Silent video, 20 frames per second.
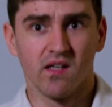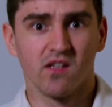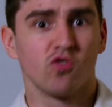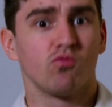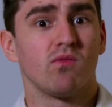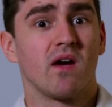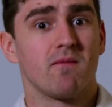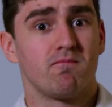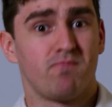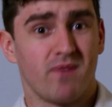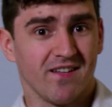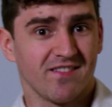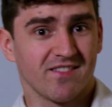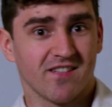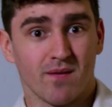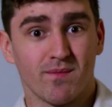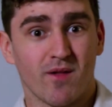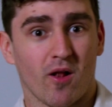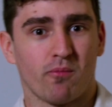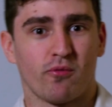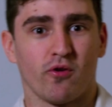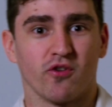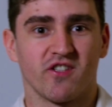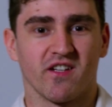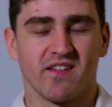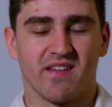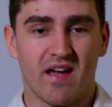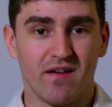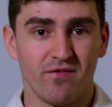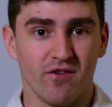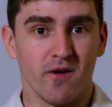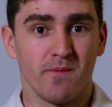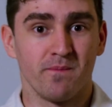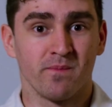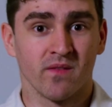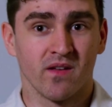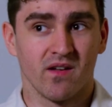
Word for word: to my best ML project ever,